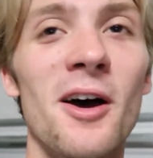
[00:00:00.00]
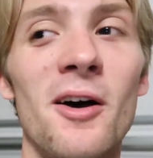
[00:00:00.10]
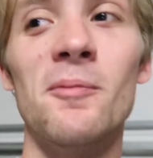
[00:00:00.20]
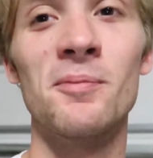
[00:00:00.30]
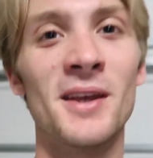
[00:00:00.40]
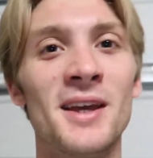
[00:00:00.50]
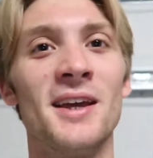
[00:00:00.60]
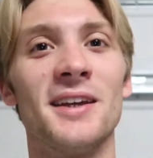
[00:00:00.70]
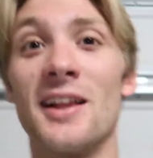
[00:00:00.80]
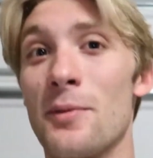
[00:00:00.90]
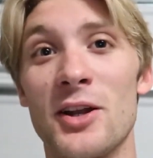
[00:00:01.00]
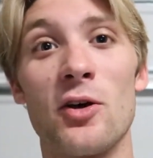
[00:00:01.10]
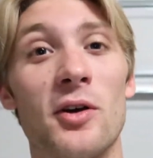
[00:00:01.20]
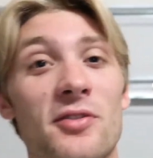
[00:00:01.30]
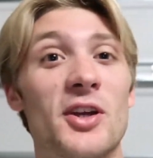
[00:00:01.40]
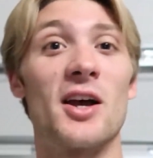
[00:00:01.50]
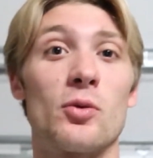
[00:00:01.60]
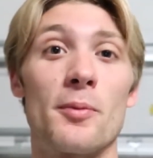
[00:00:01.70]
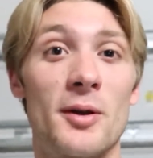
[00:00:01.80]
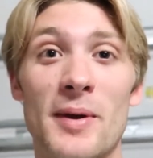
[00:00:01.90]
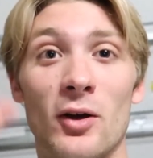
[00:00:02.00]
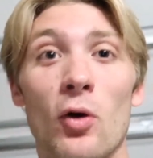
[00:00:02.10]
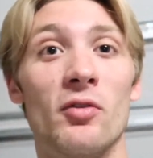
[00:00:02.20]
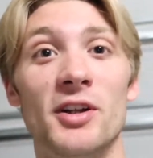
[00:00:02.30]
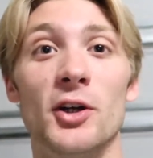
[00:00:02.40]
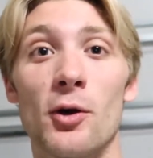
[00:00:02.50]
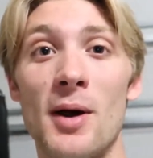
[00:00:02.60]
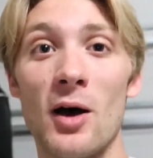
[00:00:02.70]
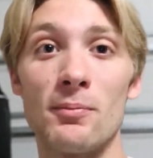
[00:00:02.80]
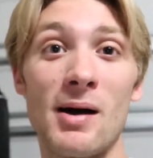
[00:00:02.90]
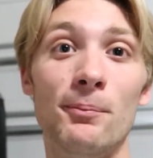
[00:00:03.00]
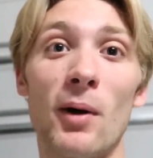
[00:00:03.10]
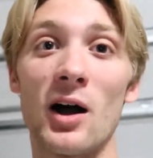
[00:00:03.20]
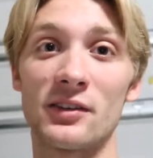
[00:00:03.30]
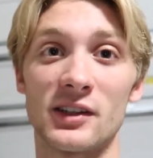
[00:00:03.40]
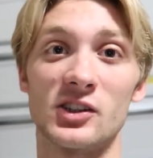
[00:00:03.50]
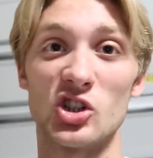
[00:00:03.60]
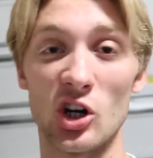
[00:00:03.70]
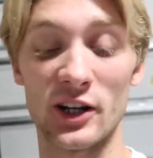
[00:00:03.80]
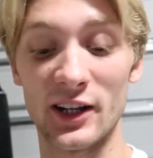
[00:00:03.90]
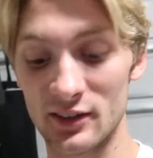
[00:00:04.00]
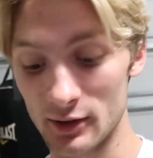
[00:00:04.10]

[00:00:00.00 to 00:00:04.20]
um, yeah, let me know if you guys want me to make a whole video about my boxing journey and